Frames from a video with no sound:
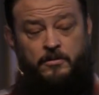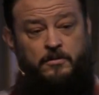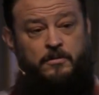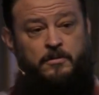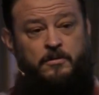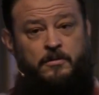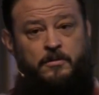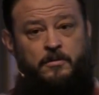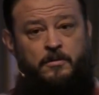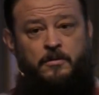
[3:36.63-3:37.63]

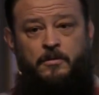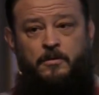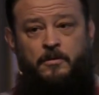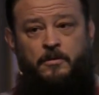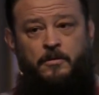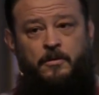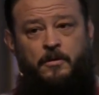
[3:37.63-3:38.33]
Nothing is said.